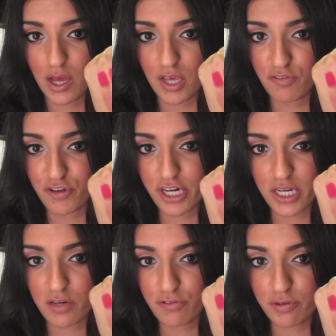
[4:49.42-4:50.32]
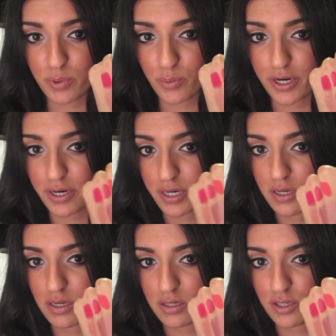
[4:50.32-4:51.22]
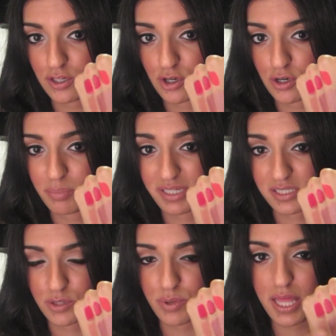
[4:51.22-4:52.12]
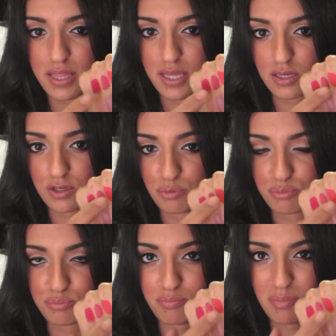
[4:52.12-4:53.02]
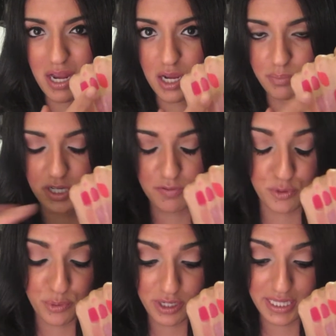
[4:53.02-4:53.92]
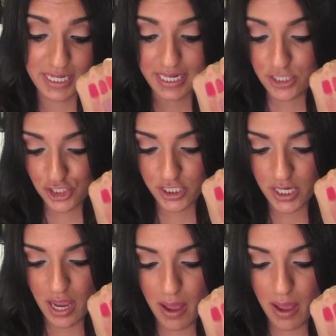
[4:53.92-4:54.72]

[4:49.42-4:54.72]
if you're not comfortable wearing, you know, a basic red, then you may not be comfortable wearing Lady Danger.